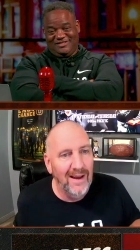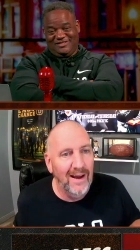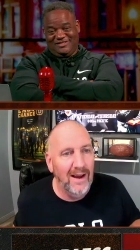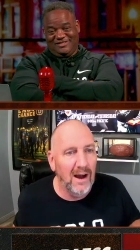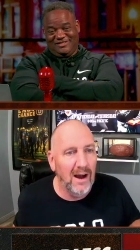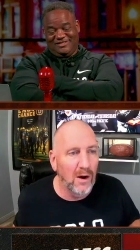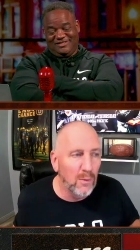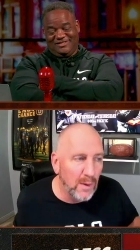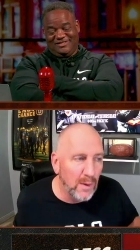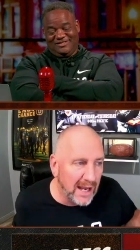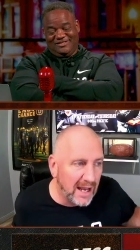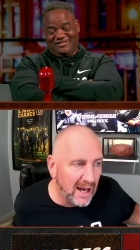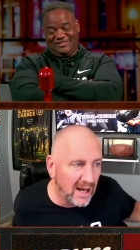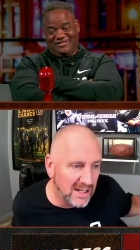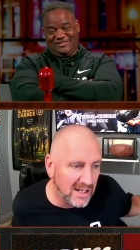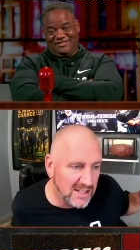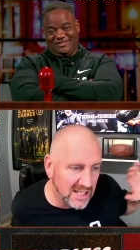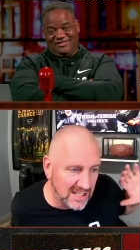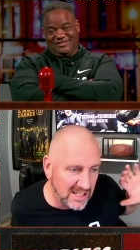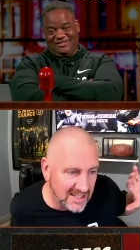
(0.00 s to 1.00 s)
Speaker 1: are we going
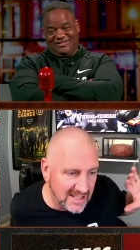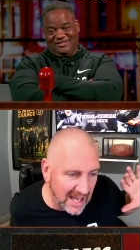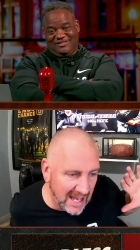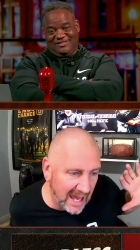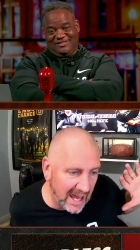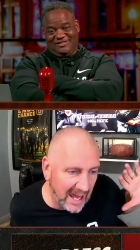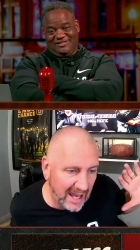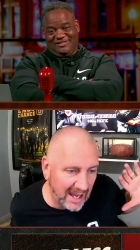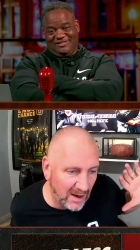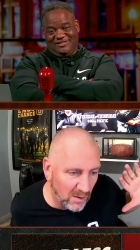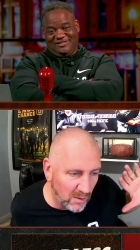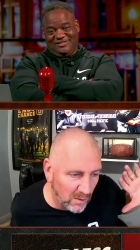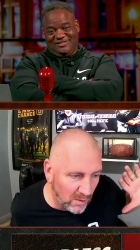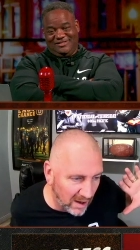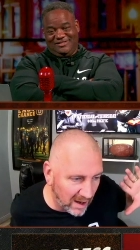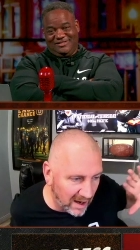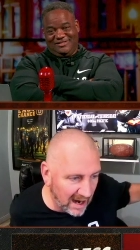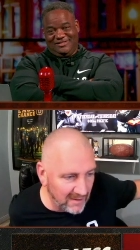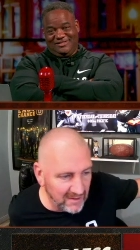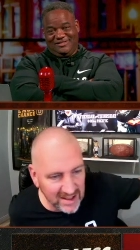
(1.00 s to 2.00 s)
to just say
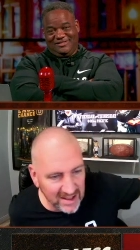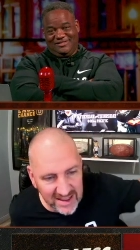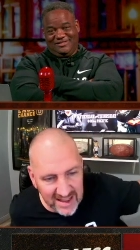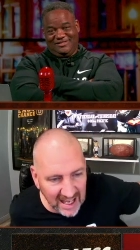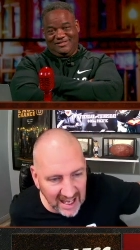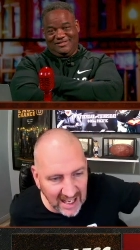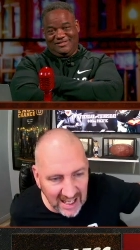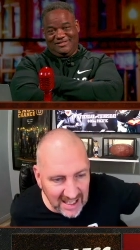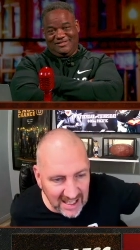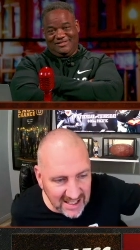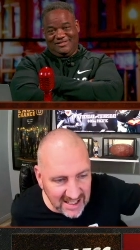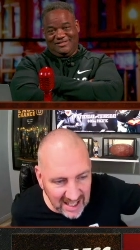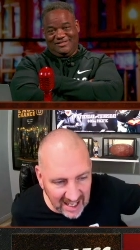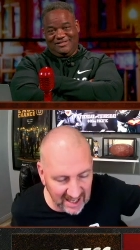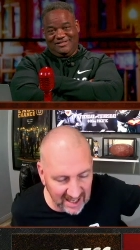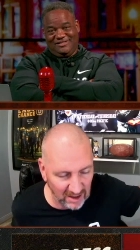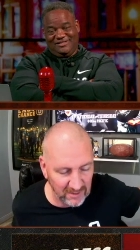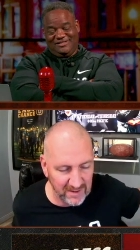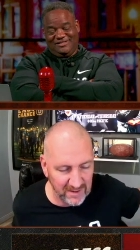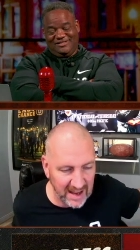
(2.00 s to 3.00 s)
everything he did
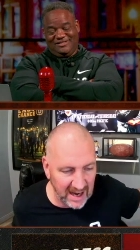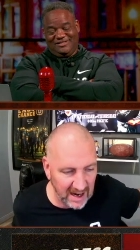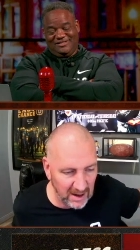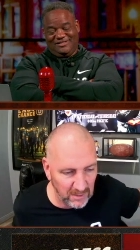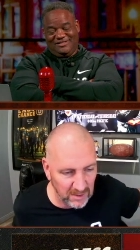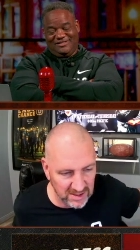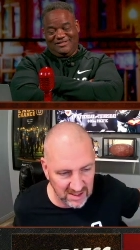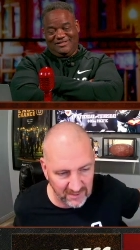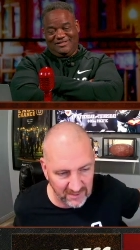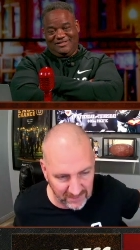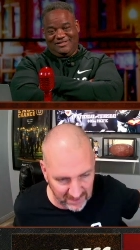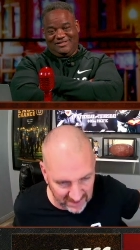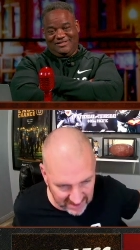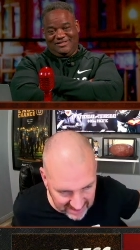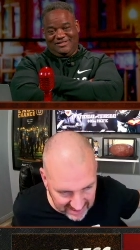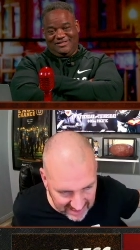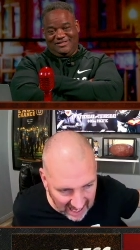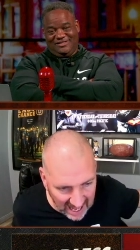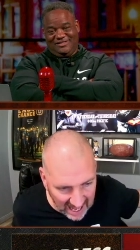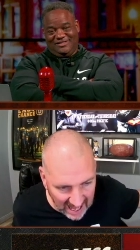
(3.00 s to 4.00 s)
over there was a
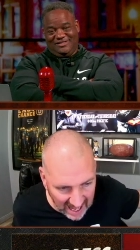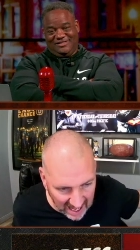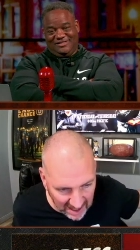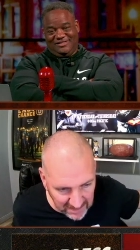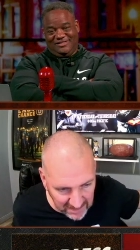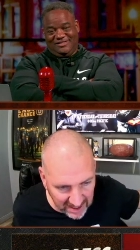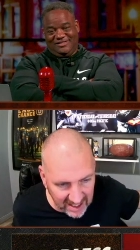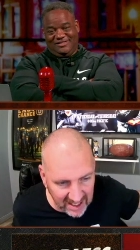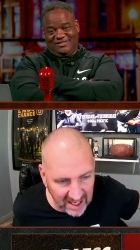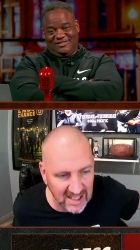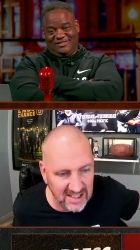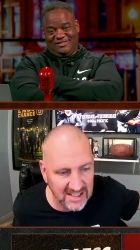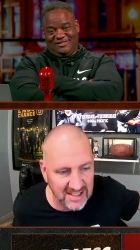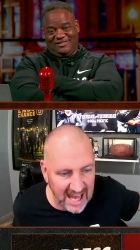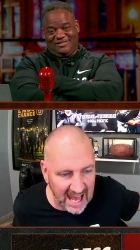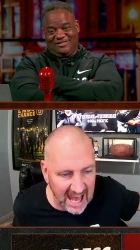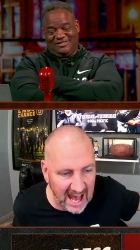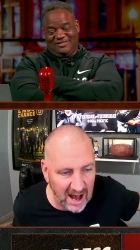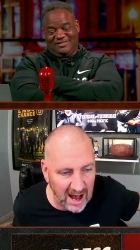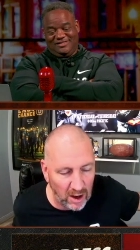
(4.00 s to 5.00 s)
facade? Because
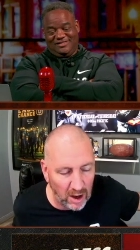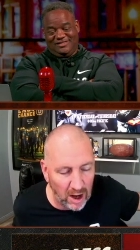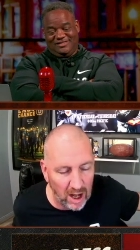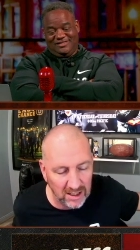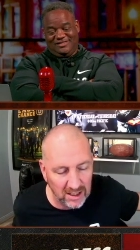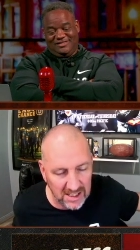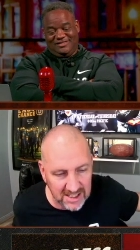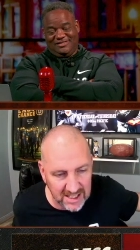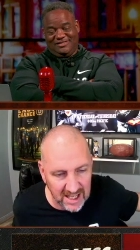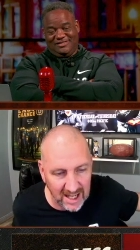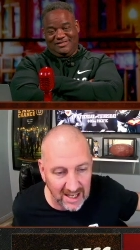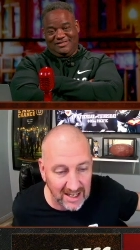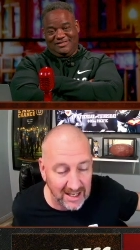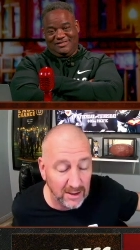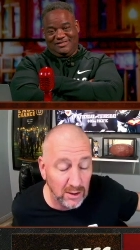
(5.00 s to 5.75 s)
now, all of a sudden,